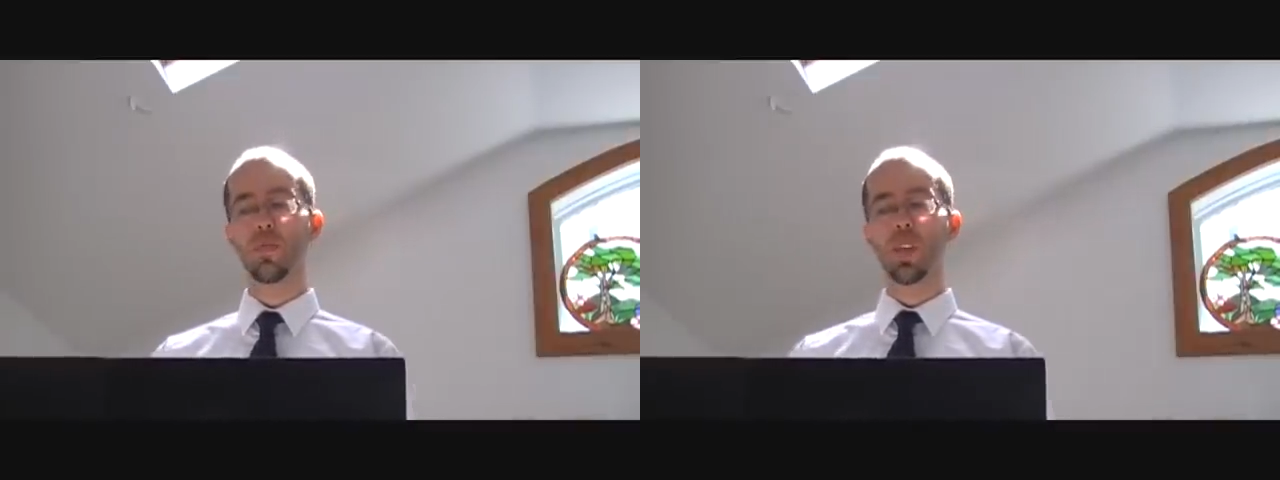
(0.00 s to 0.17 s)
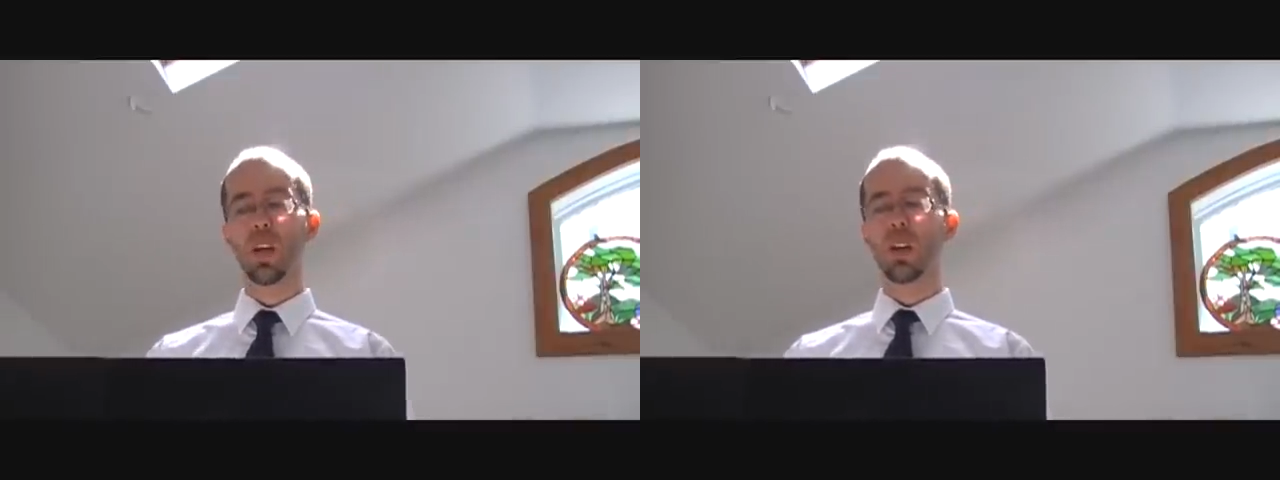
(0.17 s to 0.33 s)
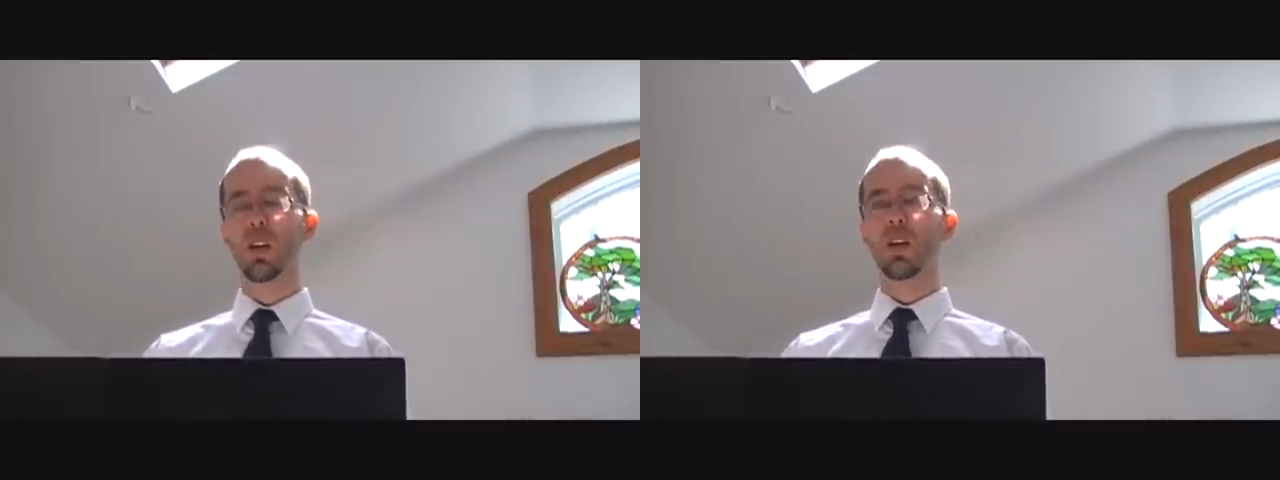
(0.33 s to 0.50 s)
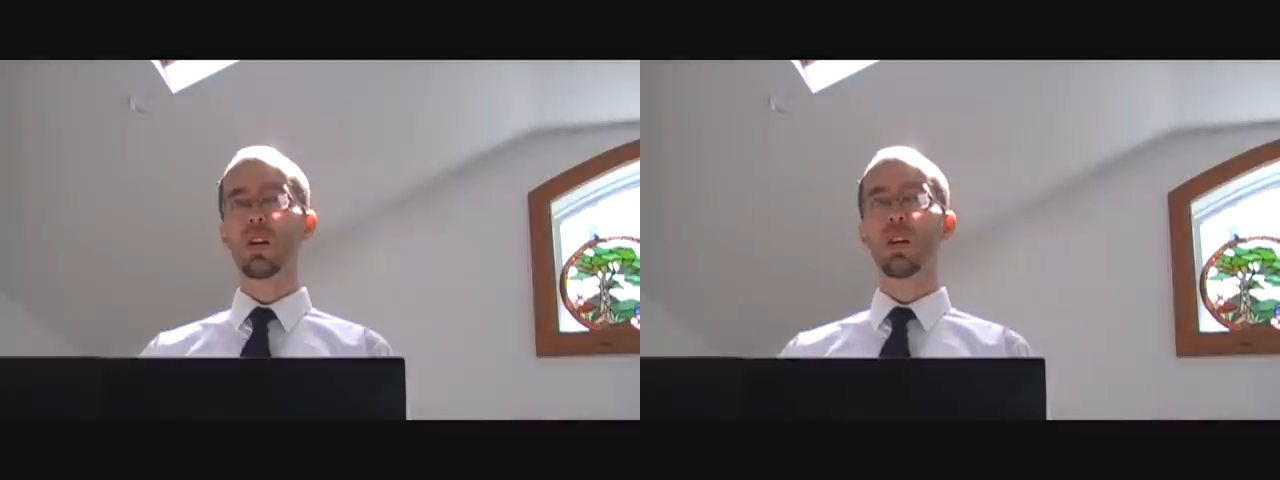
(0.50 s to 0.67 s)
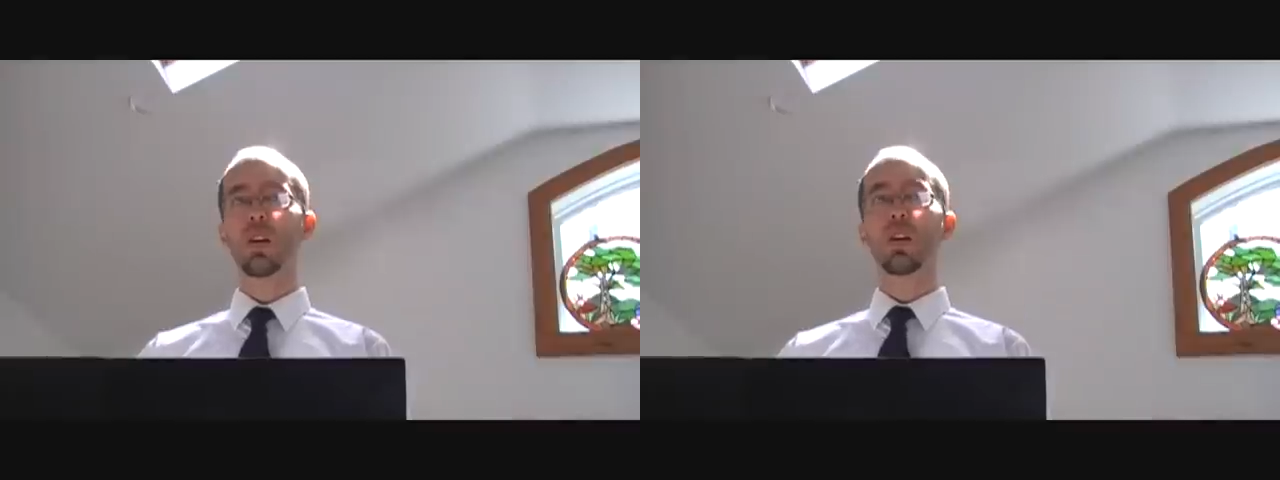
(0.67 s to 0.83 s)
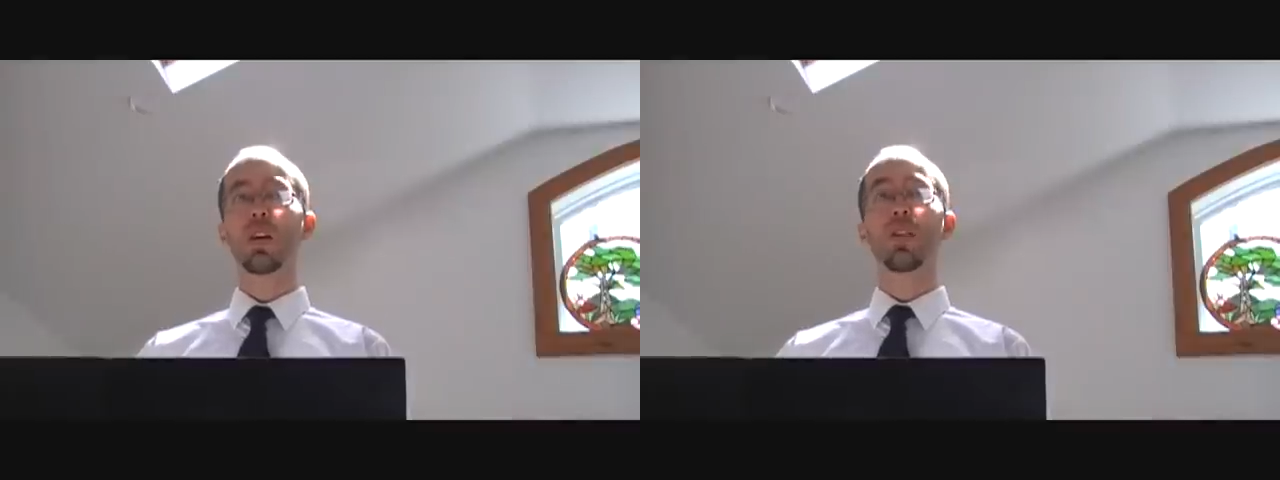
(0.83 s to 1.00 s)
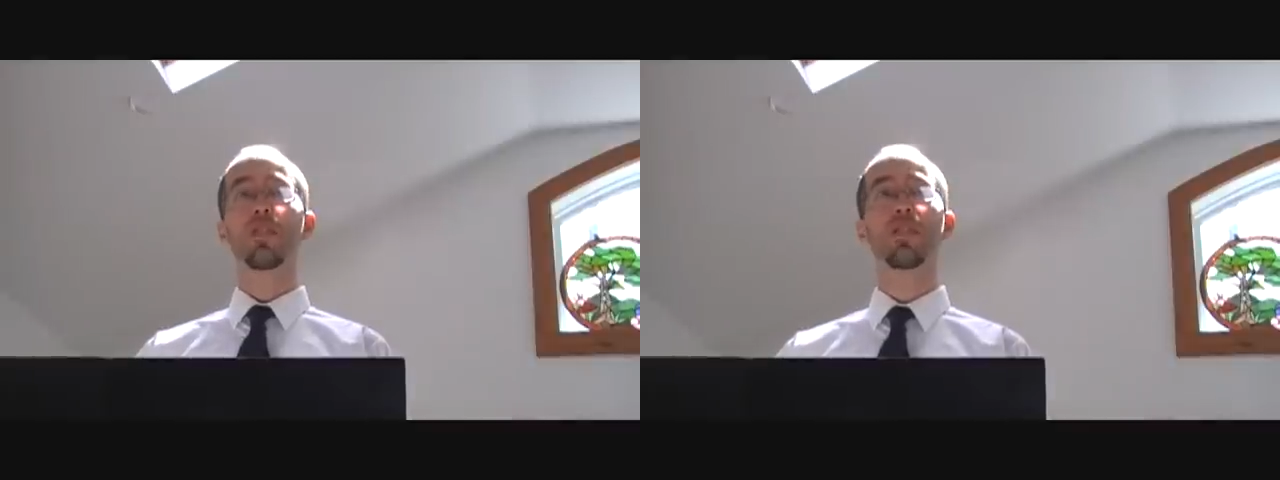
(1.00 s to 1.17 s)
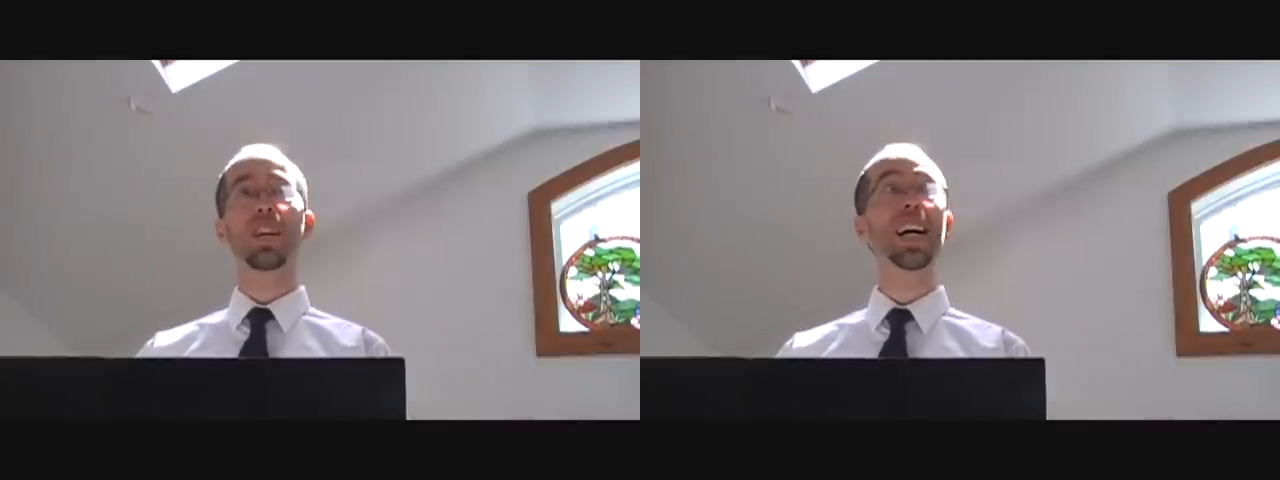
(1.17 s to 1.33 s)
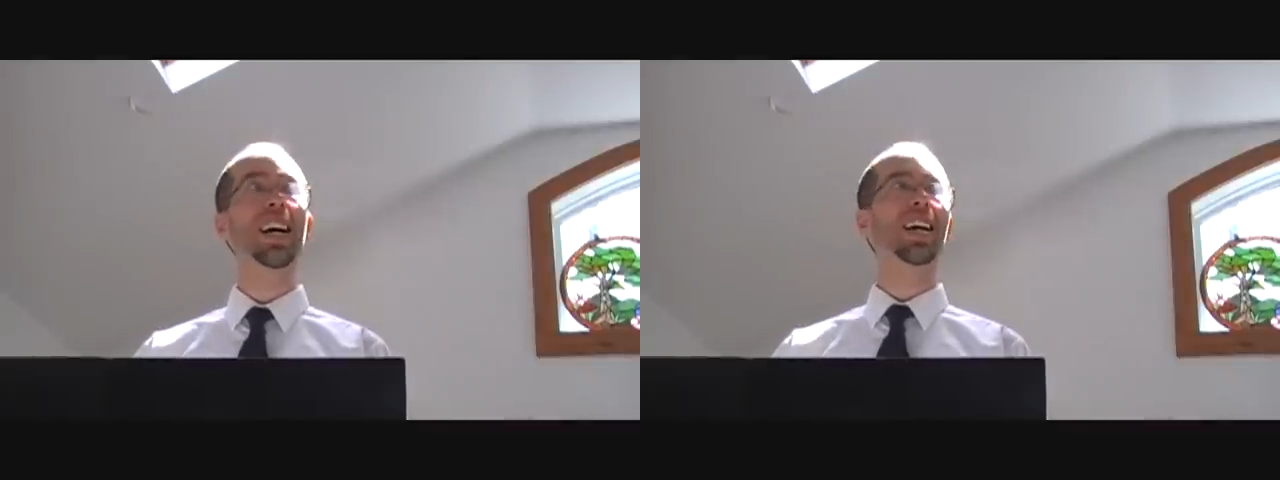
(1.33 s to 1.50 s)
Mm-hmm.
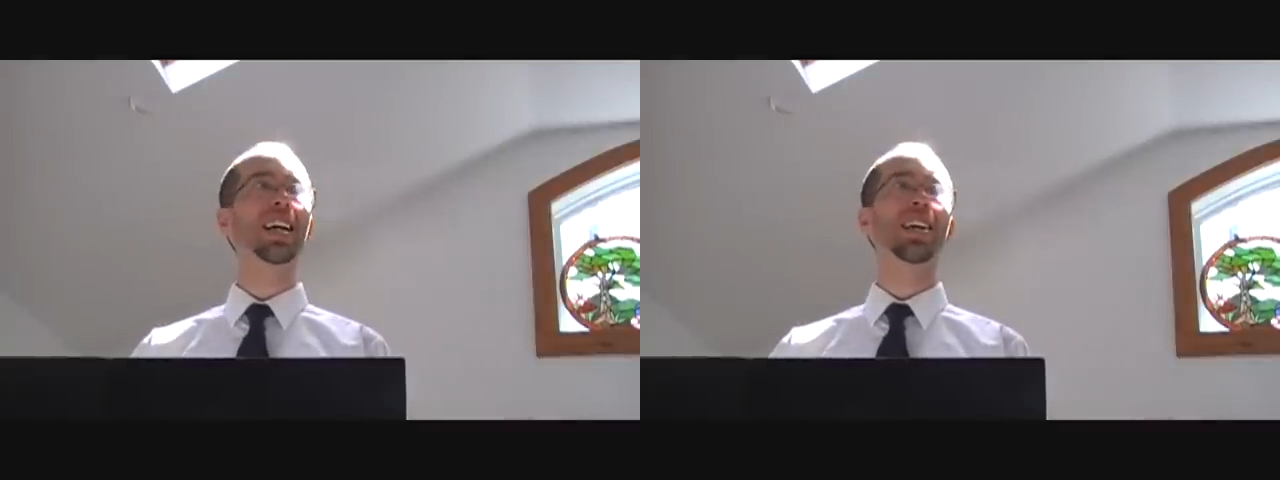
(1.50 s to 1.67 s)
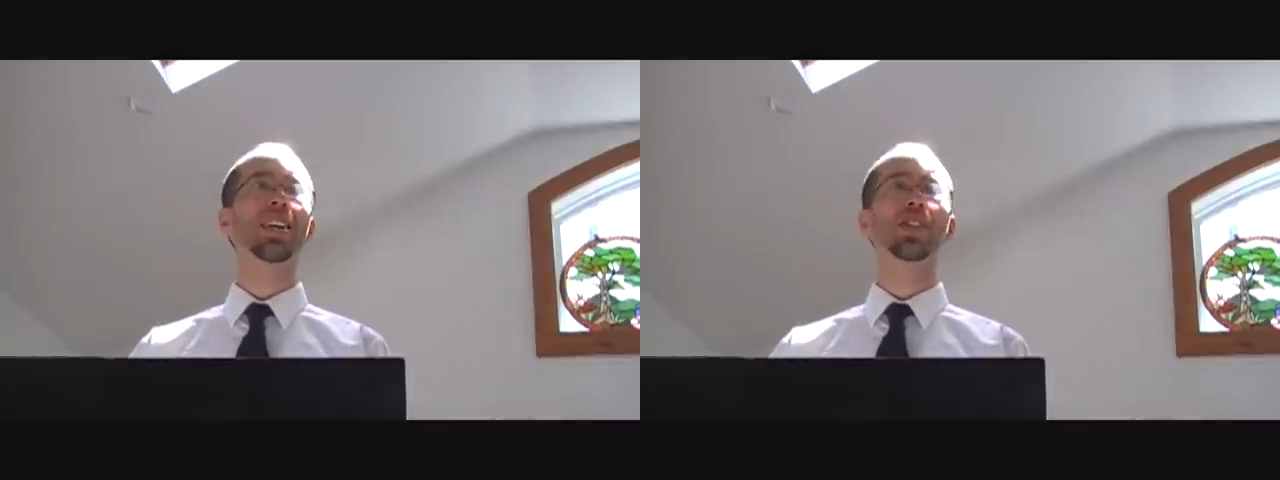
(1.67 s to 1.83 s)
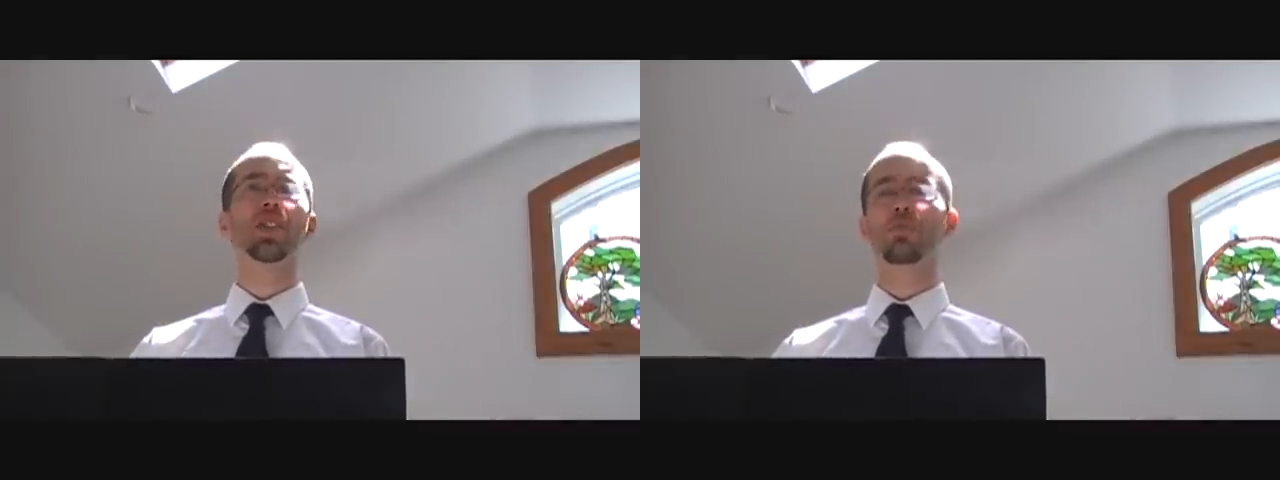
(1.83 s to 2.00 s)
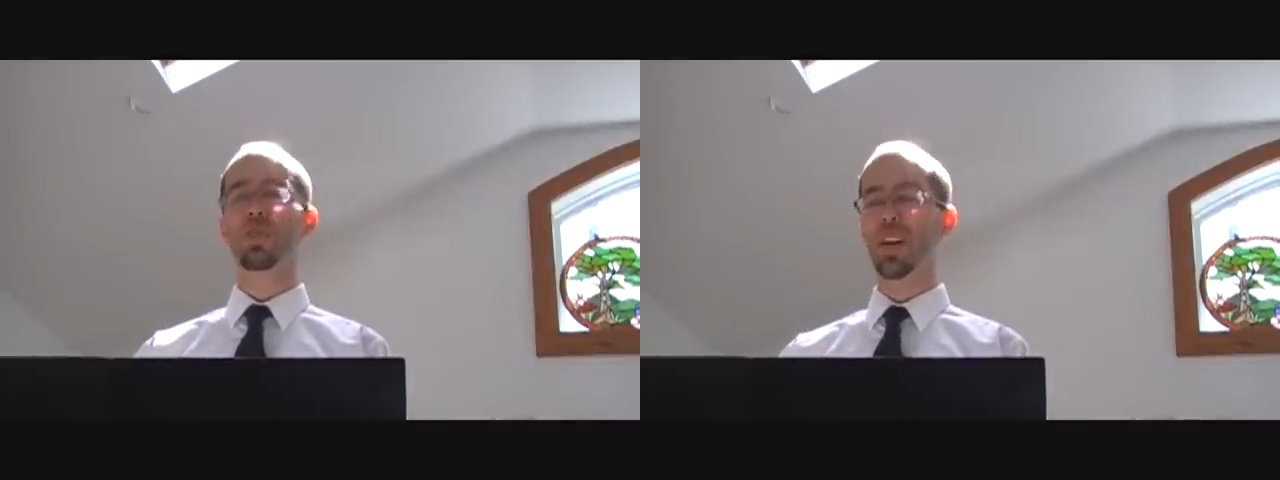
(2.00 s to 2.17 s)
Veganism